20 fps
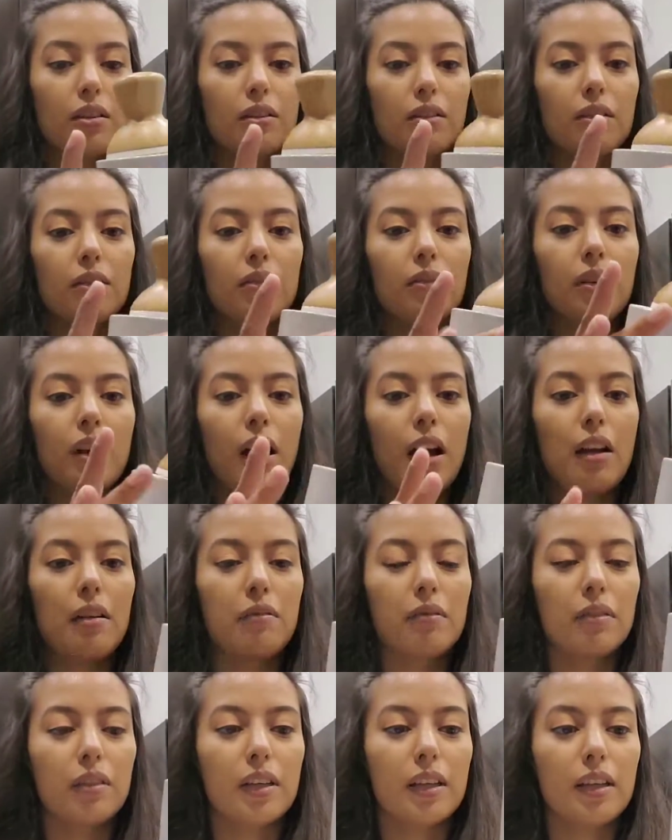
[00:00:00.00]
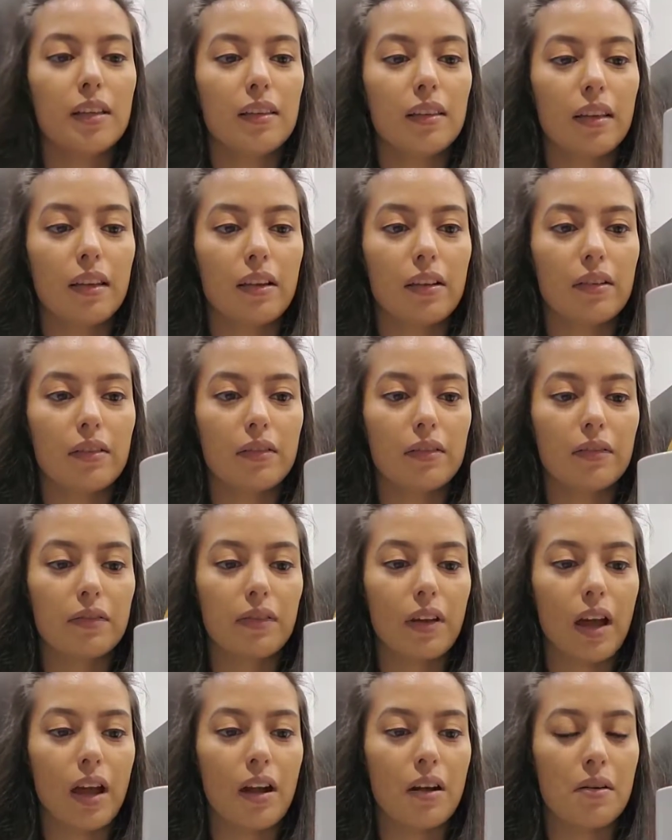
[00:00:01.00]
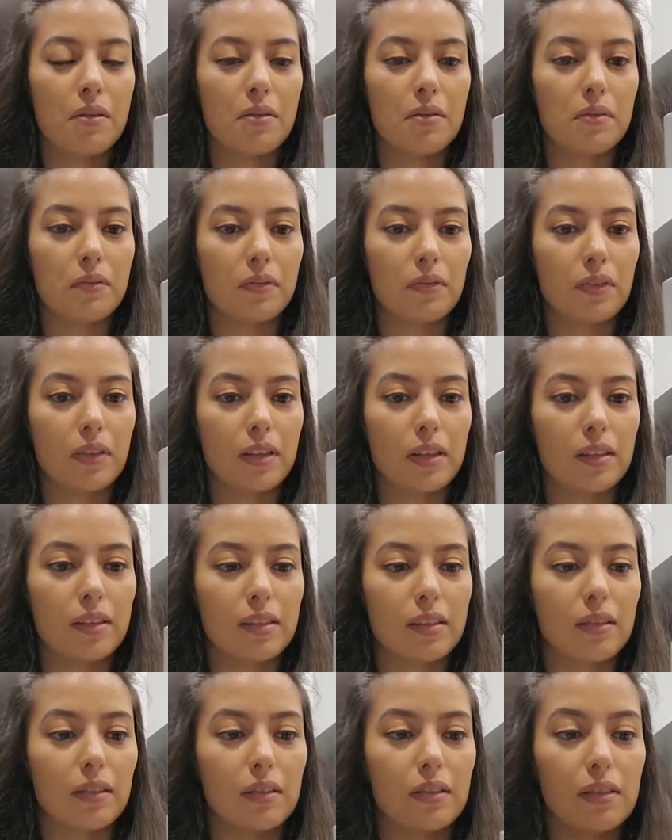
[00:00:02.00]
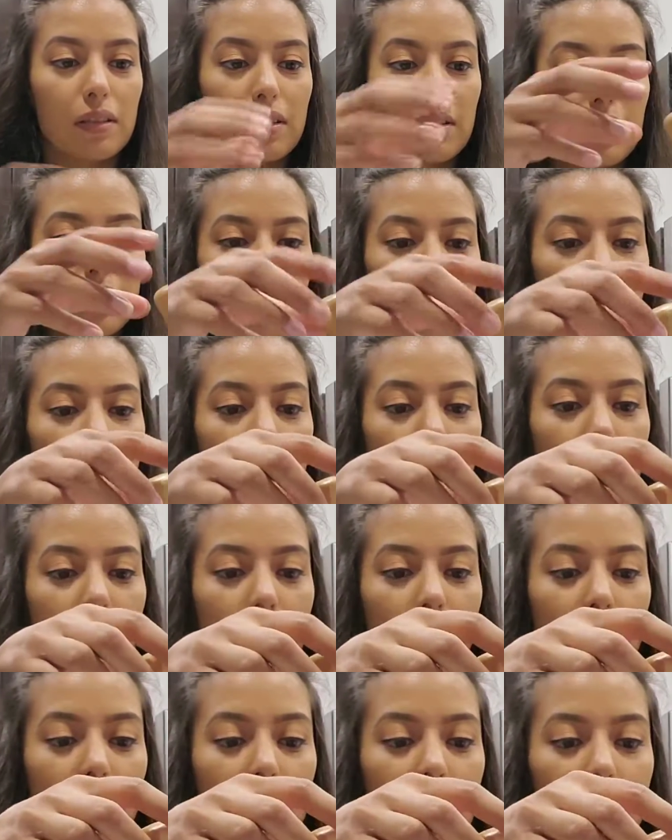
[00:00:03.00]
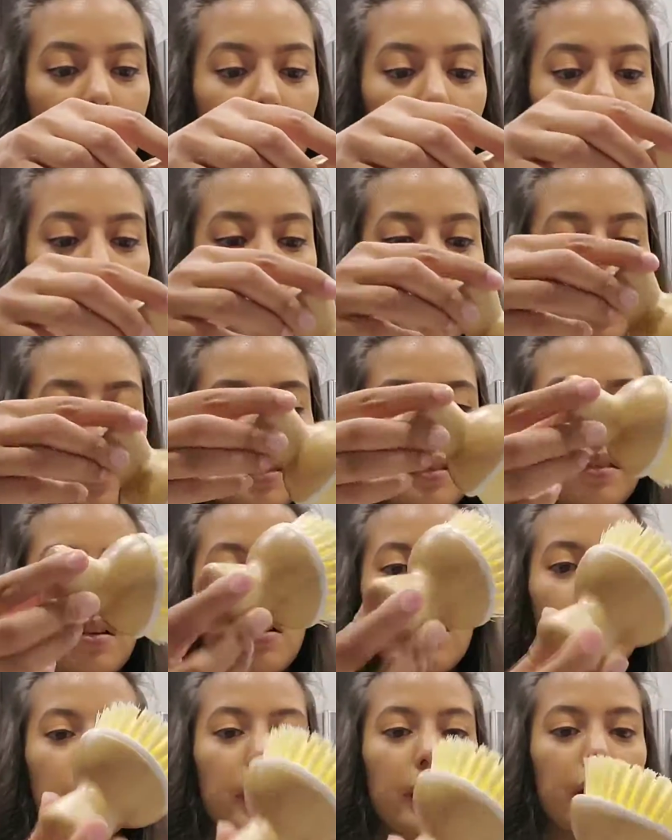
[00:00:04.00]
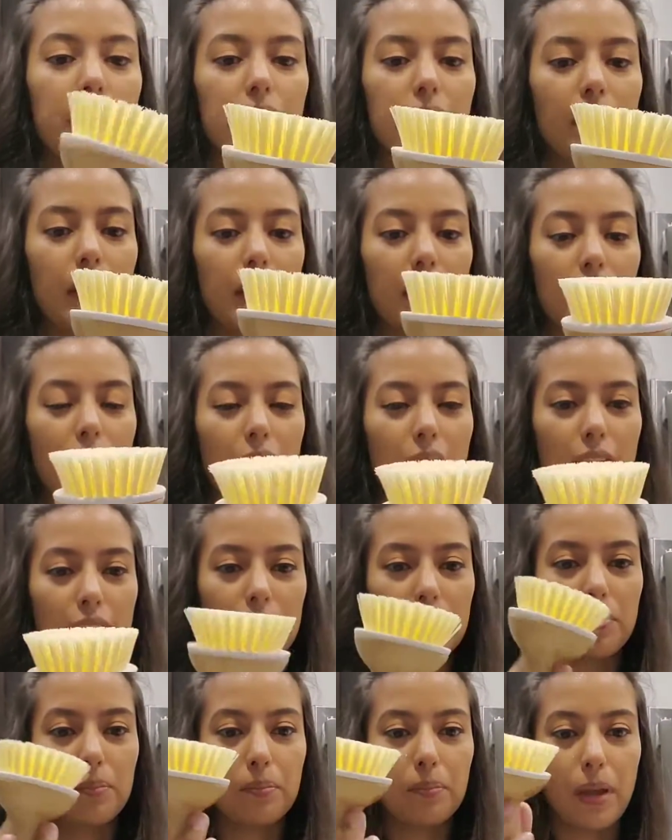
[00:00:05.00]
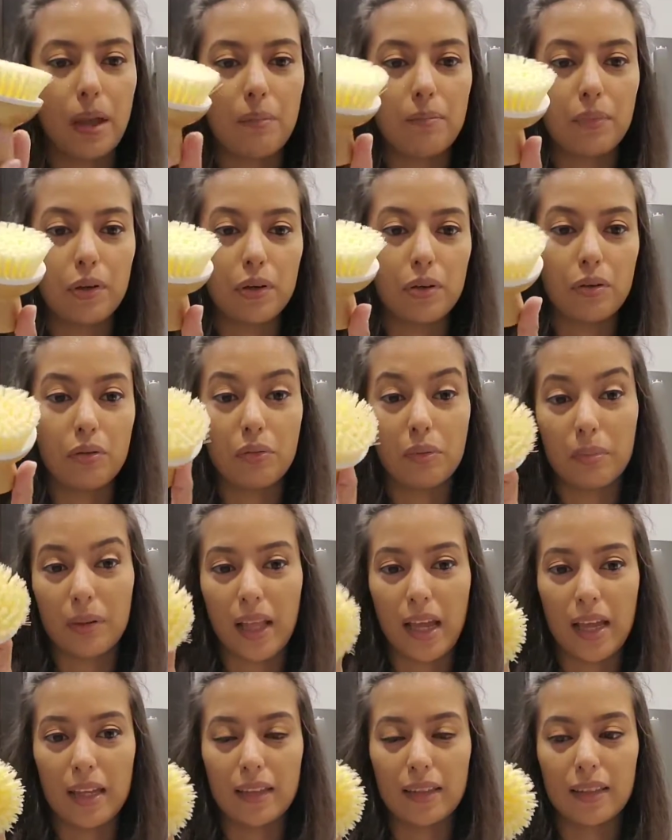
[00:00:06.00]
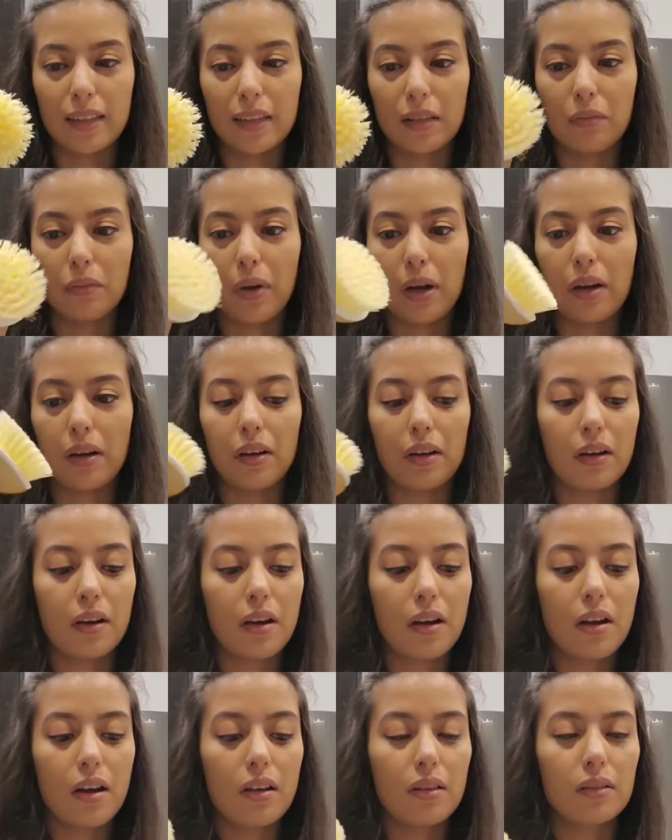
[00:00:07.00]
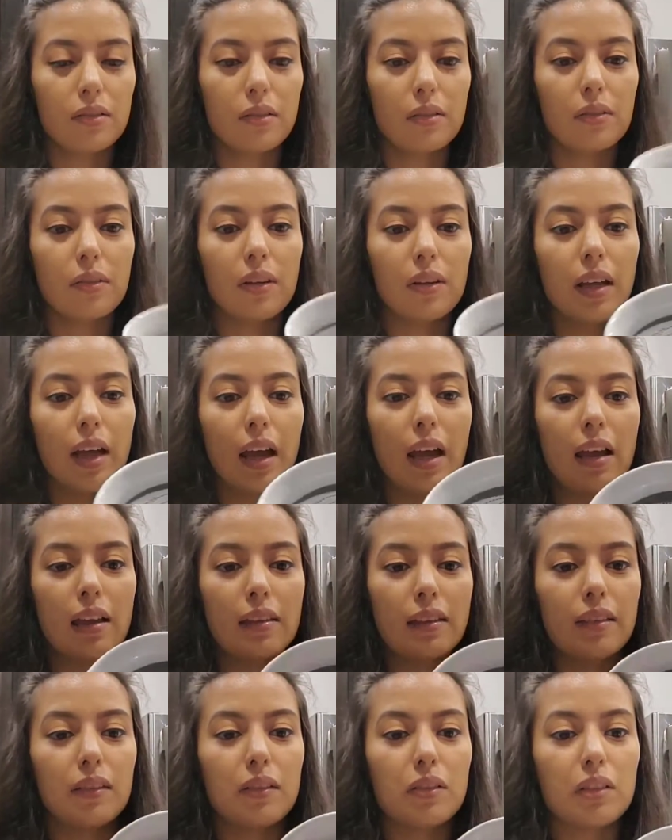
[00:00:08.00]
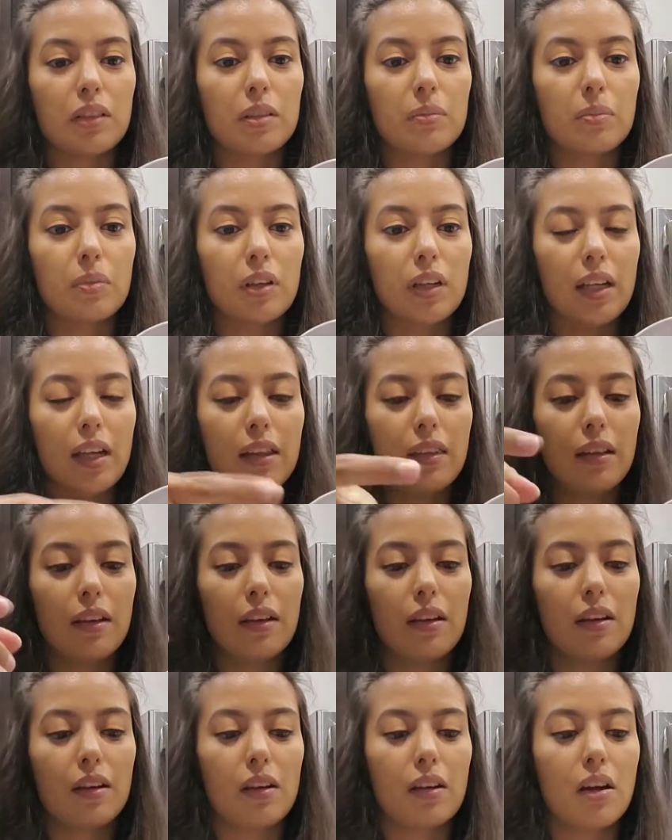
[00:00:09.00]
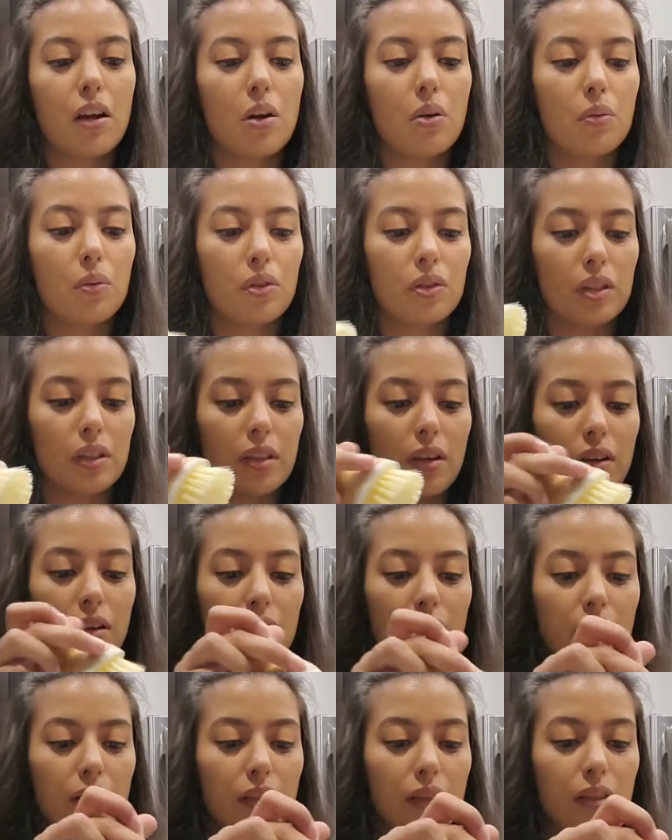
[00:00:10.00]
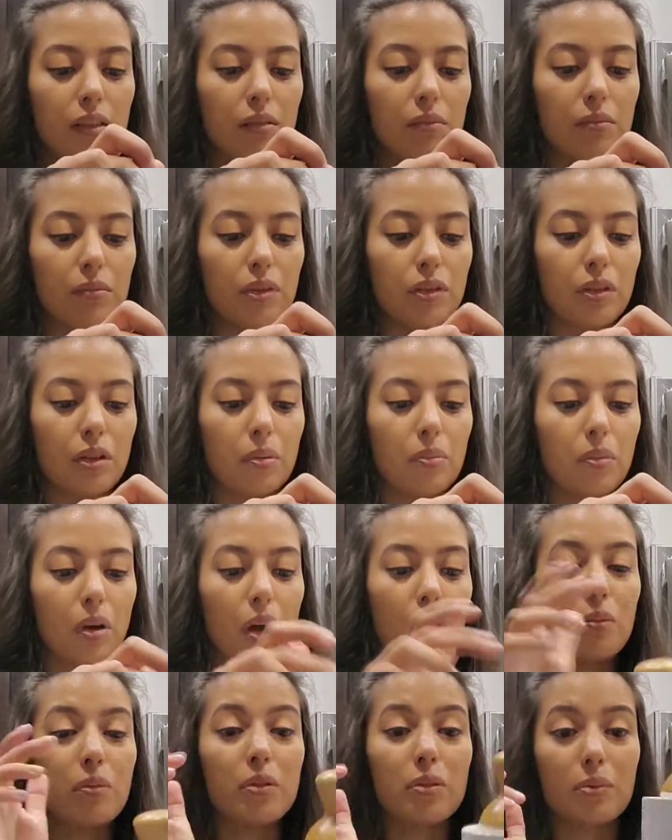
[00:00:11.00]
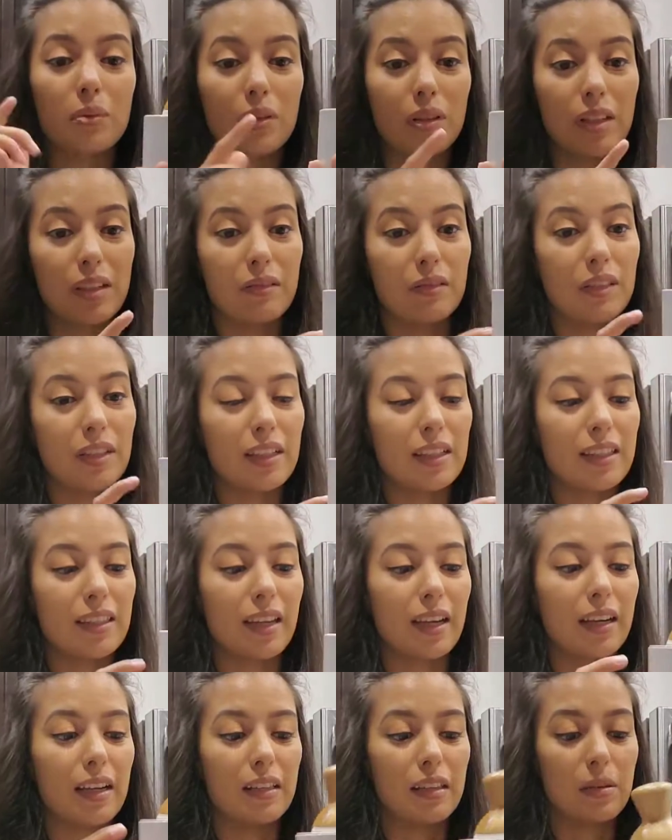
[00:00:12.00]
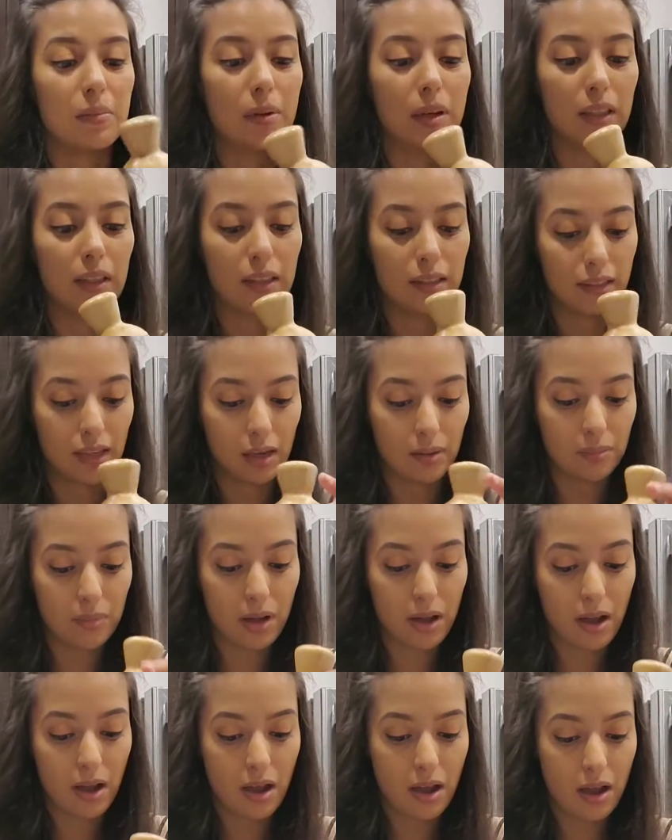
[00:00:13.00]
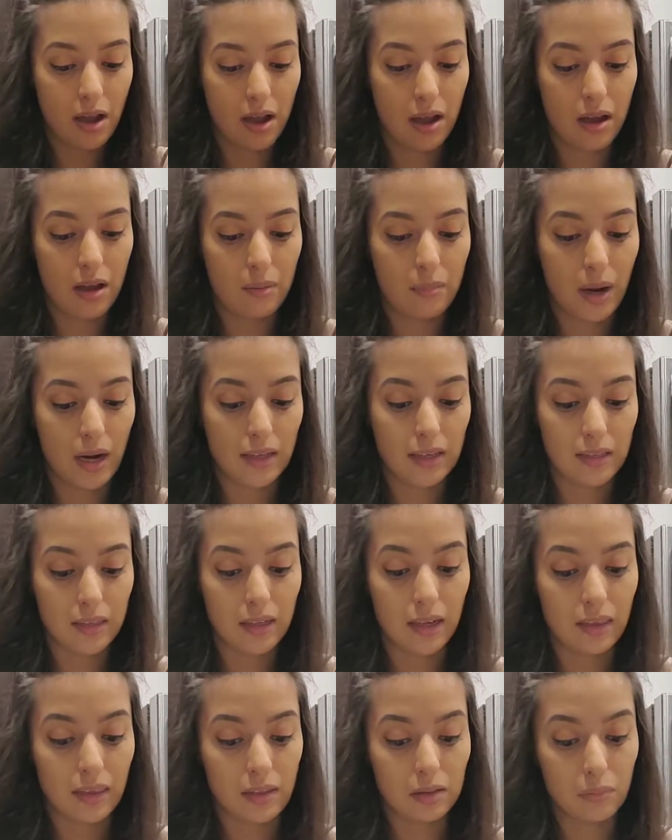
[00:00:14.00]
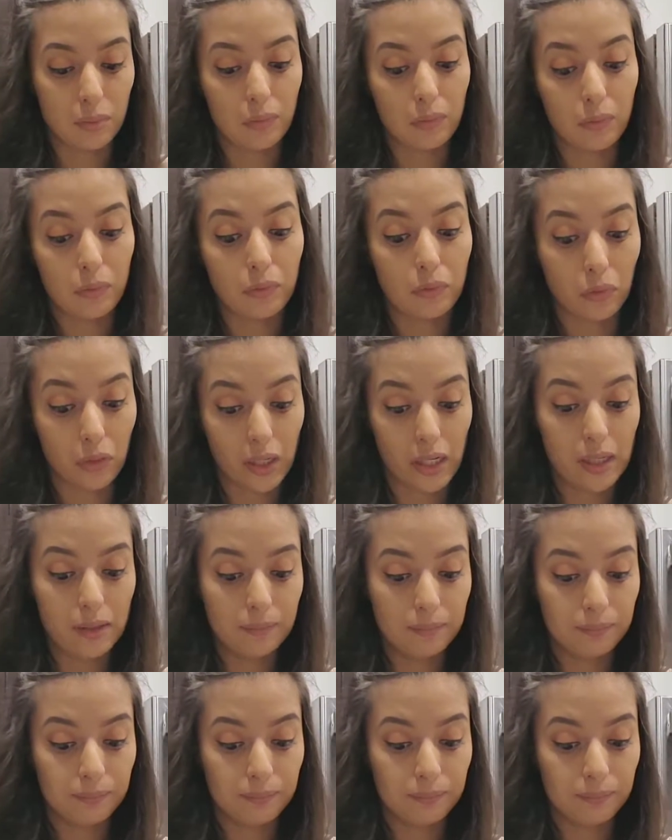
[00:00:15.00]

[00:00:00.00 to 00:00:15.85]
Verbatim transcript: So I really love how this looks. Um, it's all made of like, I guess, bamboo and plasticware. So, and it has a little spring in there, which is awesome. So I'm, i was really, really excited to pick this up. Um, I did get this one for free.